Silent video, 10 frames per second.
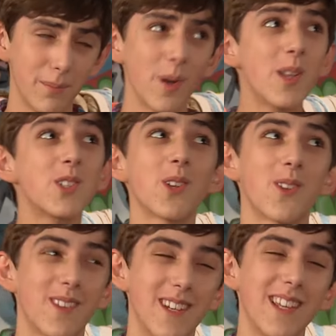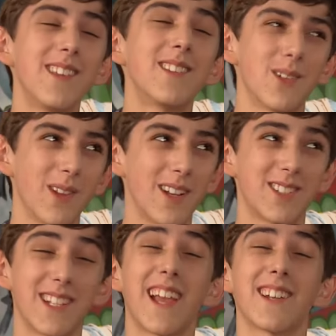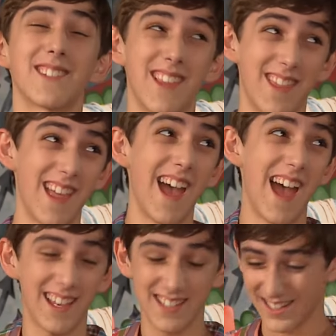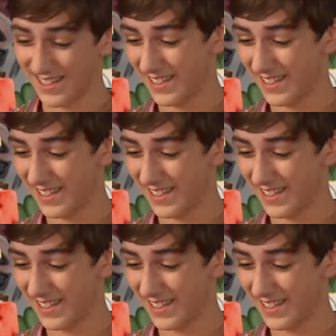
Pretty sure there's an easier lunch to catch than that.